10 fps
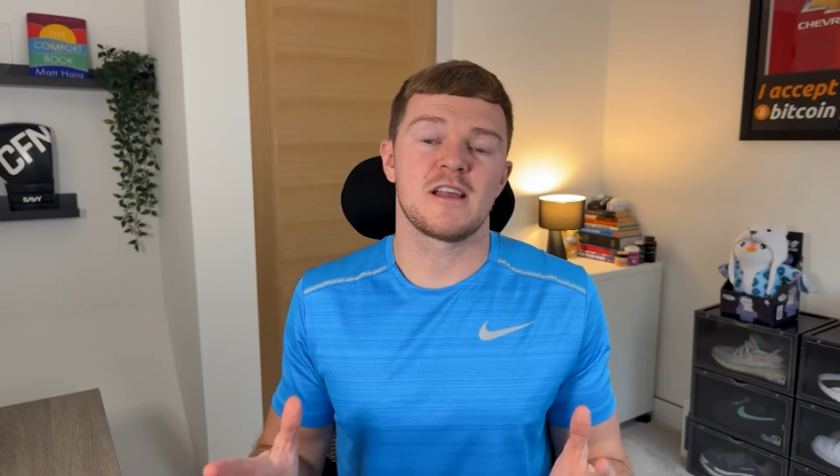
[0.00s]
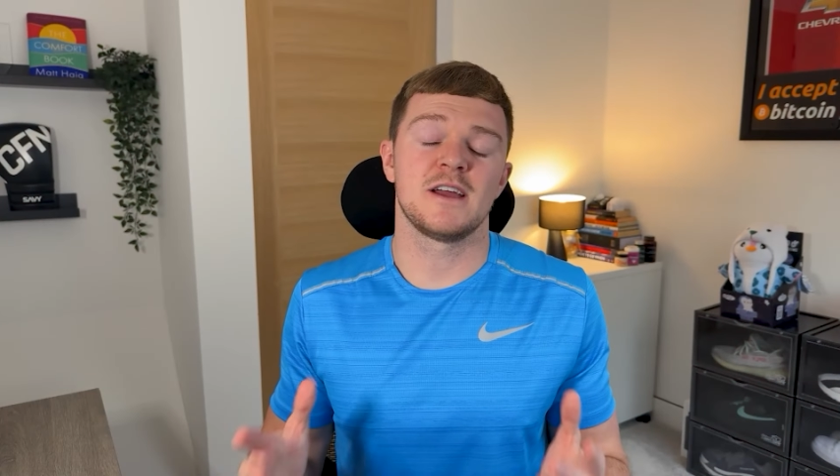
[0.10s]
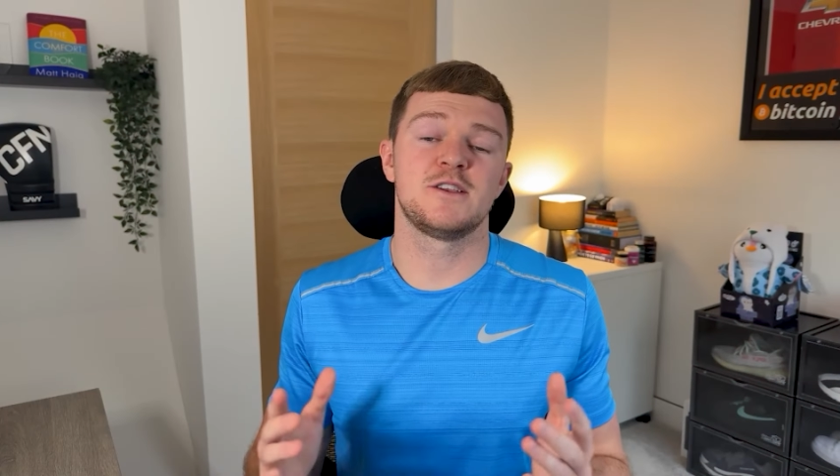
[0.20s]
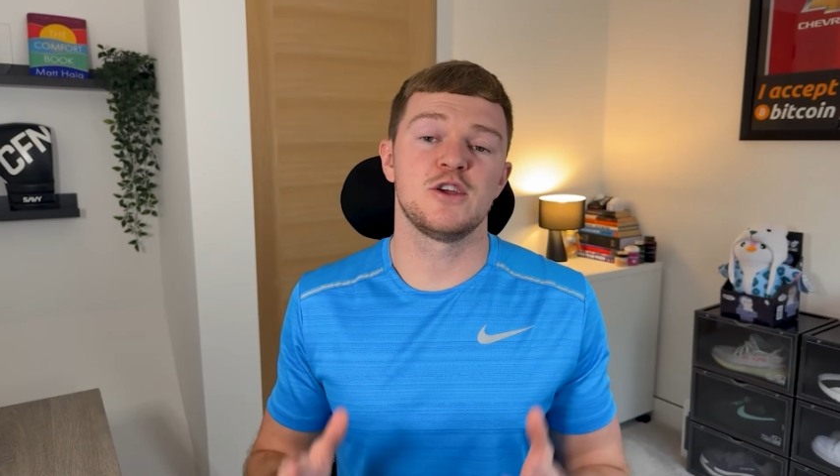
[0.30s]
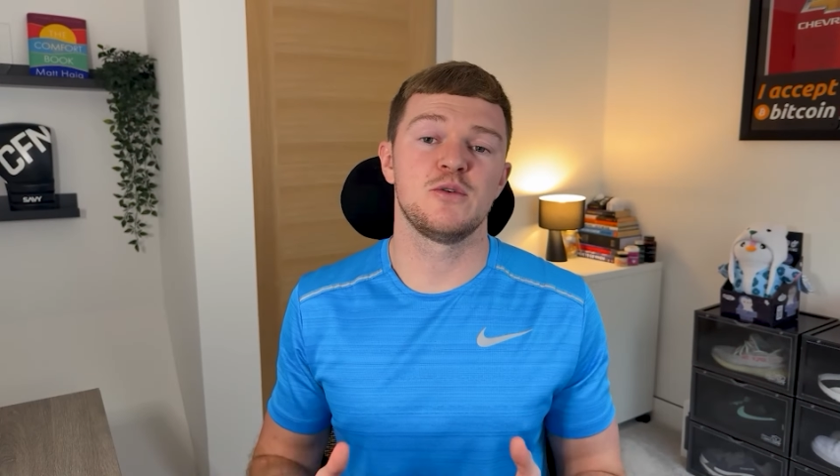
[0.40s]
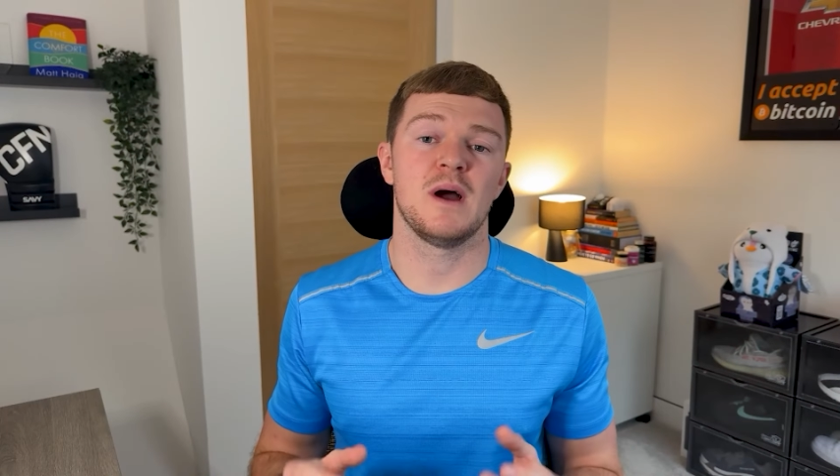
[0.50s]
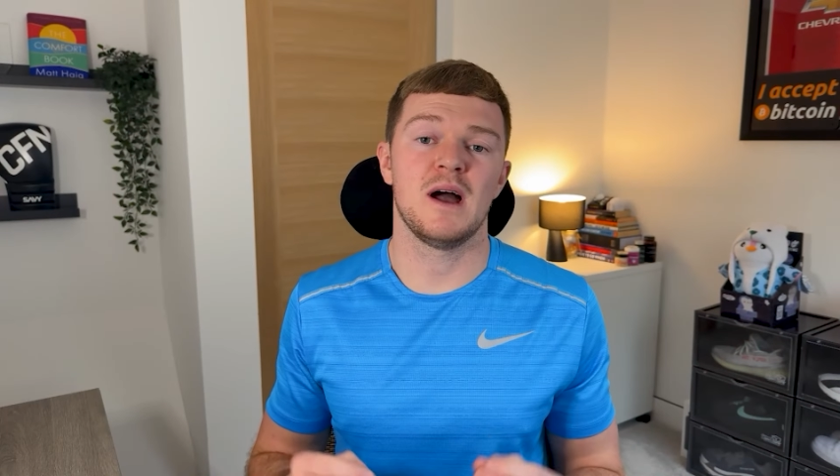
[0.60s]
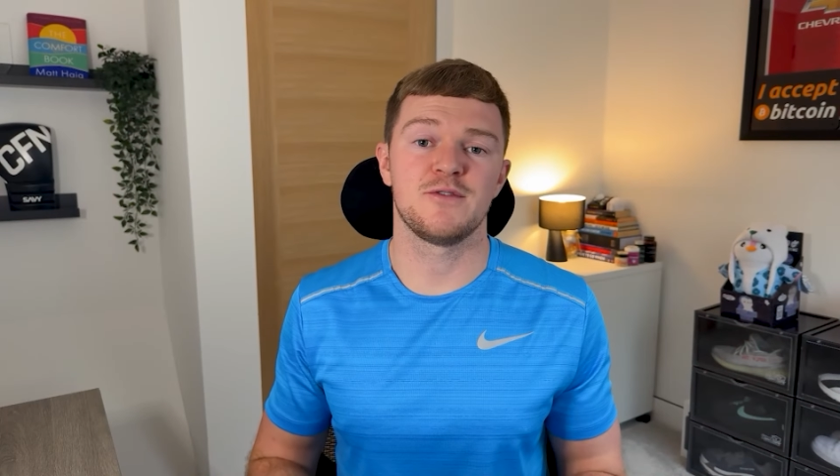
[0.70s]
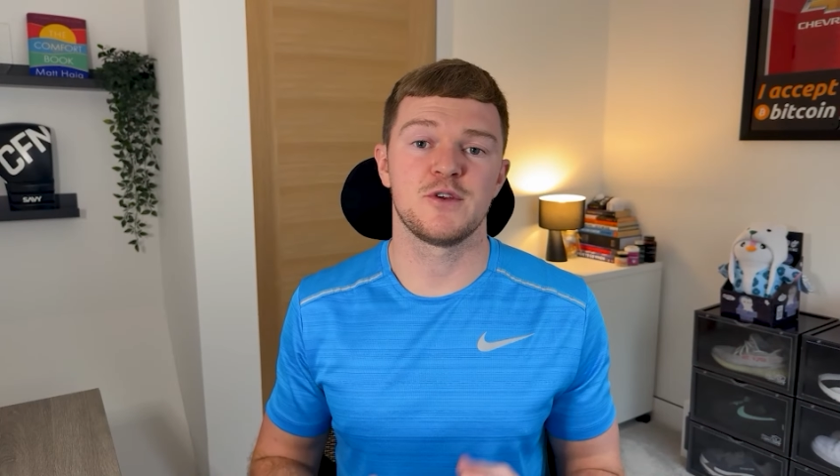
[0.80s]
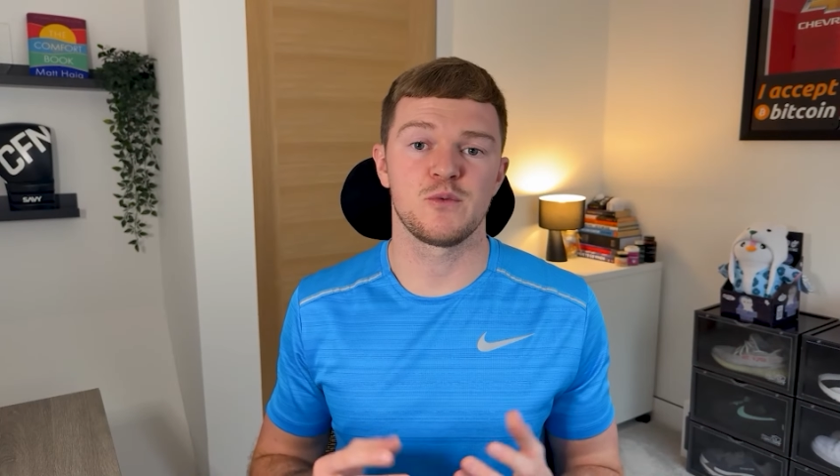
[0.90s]
I do
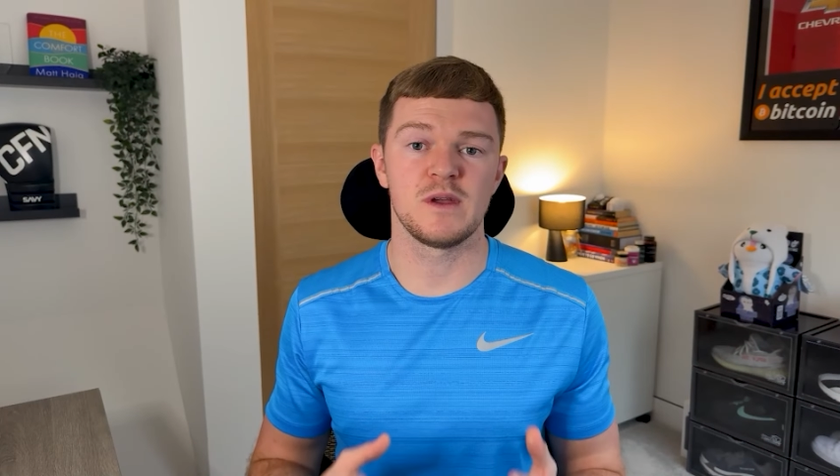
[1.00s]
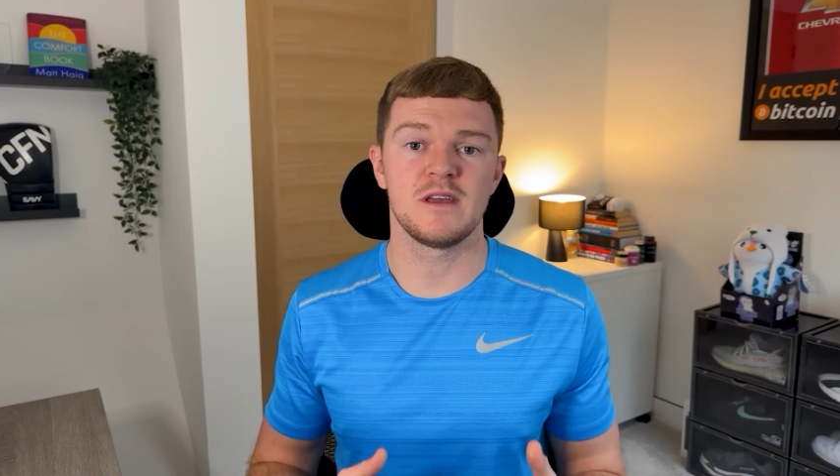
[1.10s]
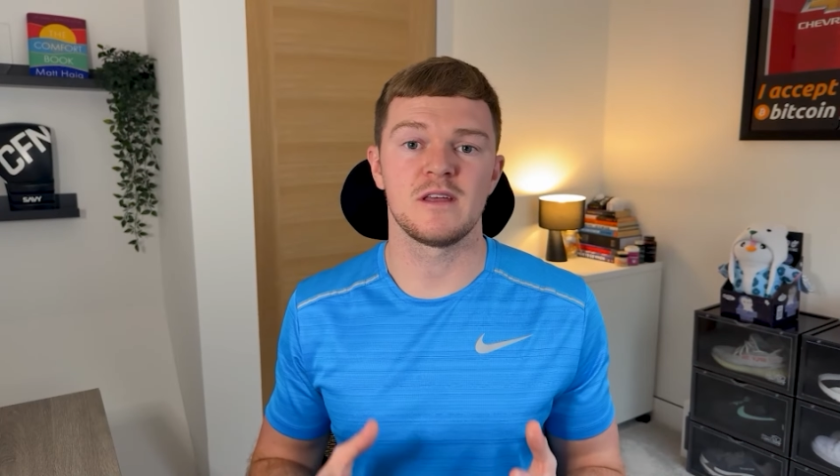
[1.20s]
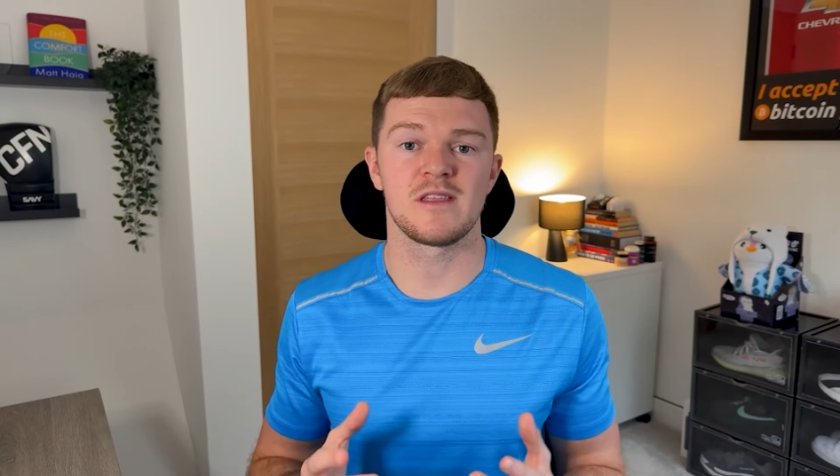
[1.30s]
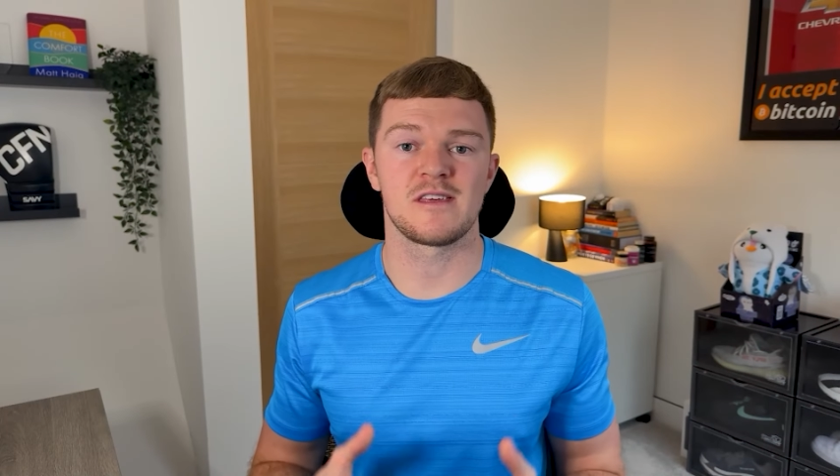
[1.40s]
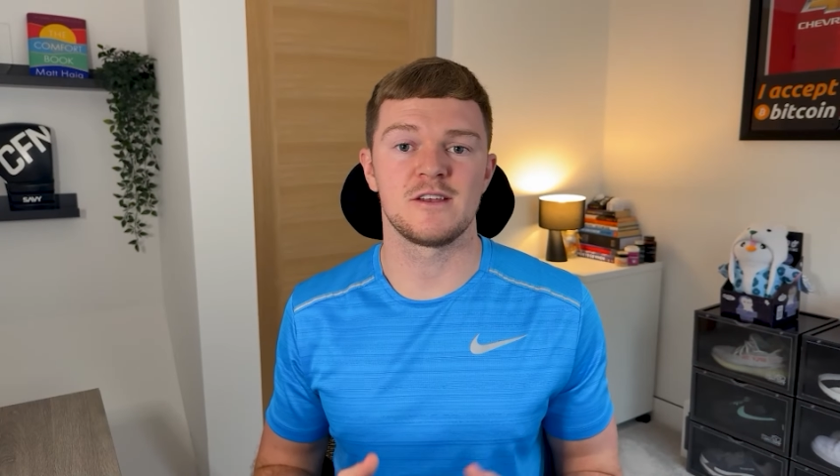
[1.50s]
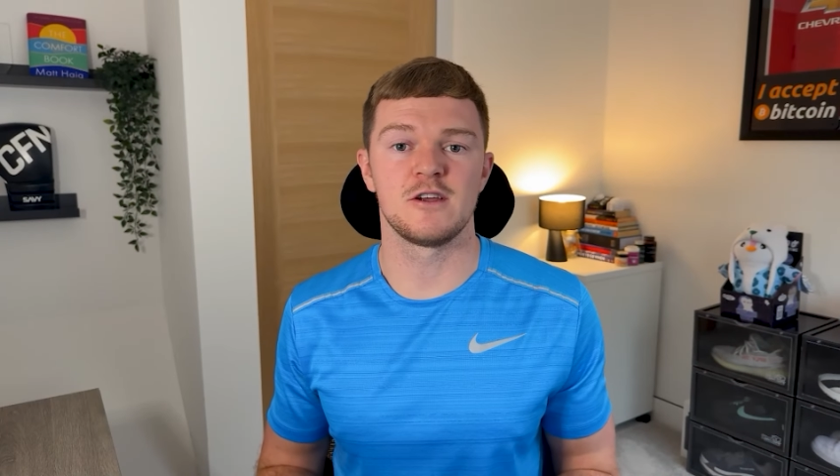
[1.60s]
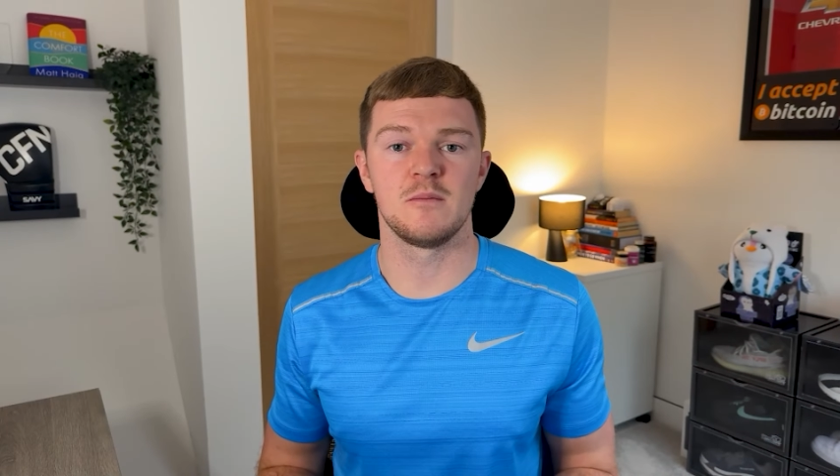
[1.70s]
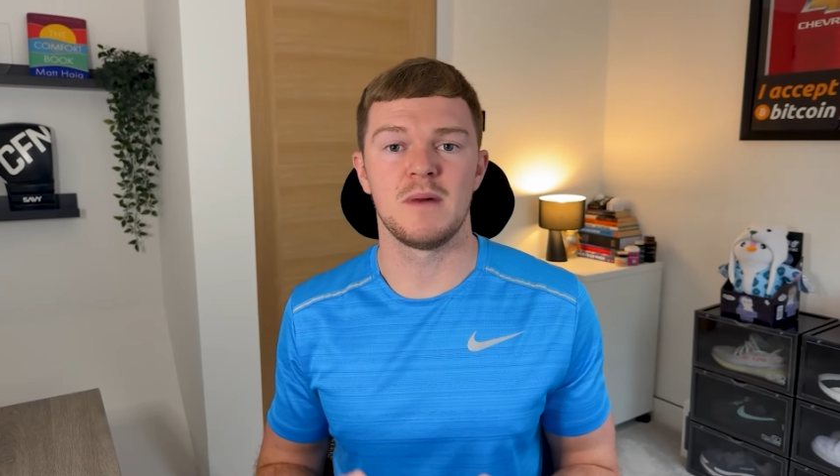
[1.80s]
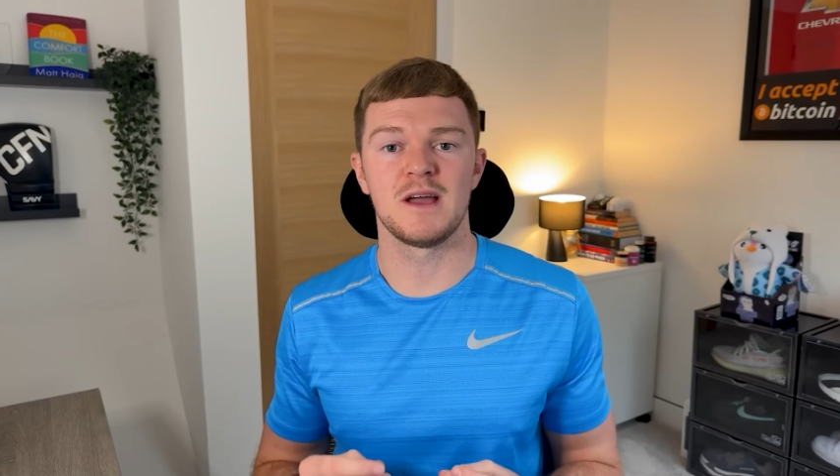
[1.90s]
have to
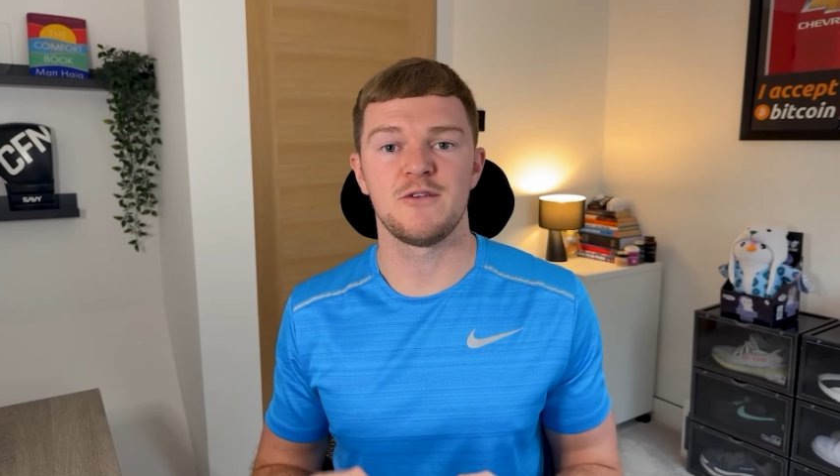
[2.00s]
reconsider my